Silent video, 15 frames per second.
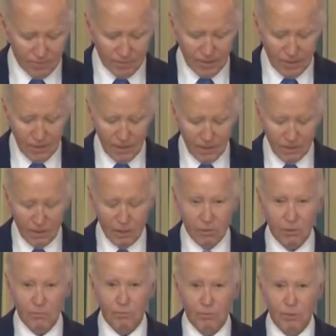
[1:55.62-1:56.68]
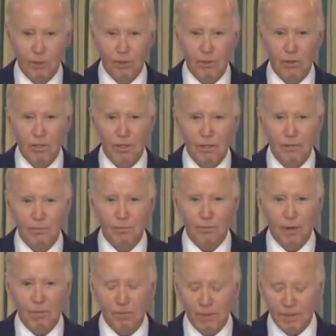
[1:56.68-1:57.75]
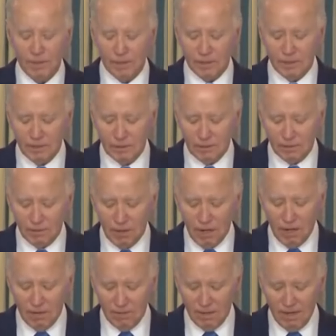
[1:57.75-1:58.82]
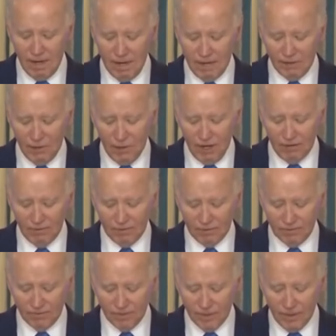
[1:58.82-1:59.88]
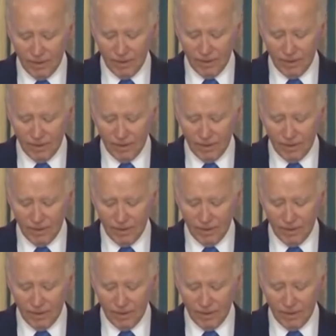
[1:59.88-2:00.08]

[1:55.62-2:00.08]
along with burglary, property crime, and theft. Last